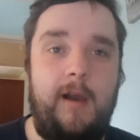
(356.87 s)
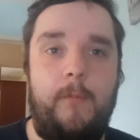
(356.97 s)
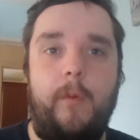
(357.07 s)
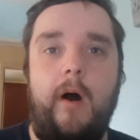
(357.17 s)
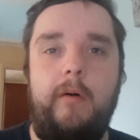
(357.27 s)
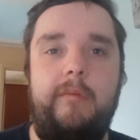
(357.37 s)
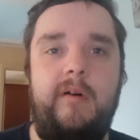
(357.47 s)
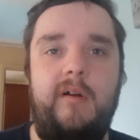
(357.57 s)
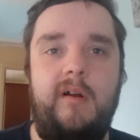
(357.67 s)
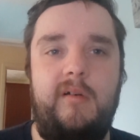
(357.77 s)
while
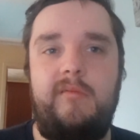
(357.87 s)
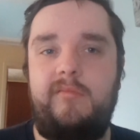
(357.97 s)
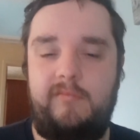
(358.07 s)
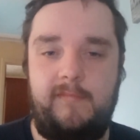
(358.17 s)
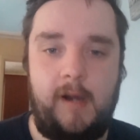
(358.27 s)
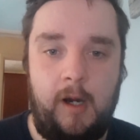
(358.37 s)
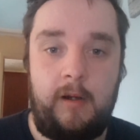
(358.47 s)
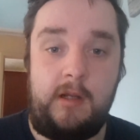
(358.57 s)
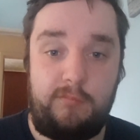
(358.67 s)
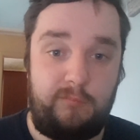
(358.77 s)

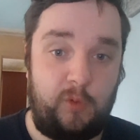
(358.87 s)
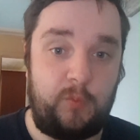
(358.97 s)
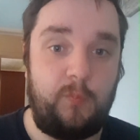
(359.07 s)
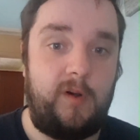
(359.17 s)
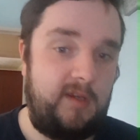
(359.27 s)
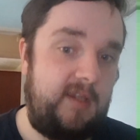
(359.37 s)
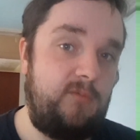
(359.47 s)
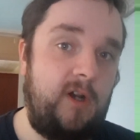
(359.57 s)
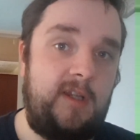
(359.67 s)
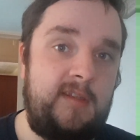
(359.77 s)
I was
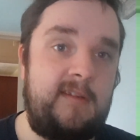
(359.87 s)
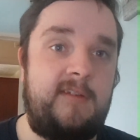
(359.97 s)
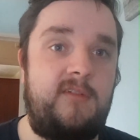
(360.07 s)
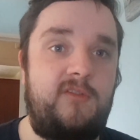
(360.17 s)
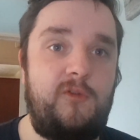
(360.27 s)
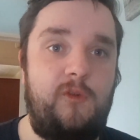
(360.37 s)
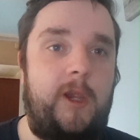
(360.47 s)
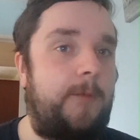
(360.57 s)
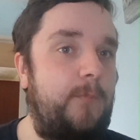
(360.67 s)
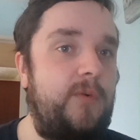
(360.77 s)
writing this
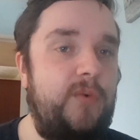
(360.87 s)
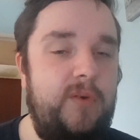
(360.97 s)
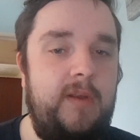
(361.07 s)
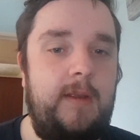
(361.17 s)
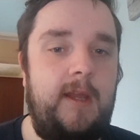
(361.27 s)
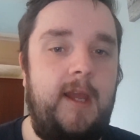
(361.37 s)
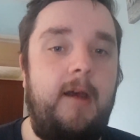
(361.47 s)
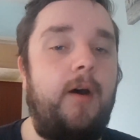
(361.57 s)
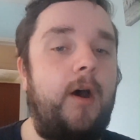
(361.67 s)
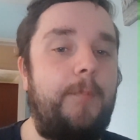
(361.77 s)
script,
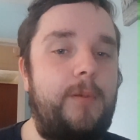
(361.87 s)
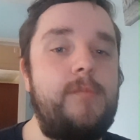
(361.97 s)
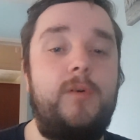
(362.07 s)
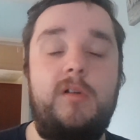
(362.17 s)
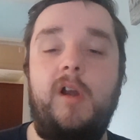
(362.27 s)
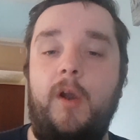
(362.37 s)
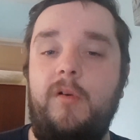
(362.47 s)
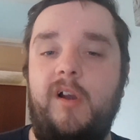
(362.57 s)
Pokemon Go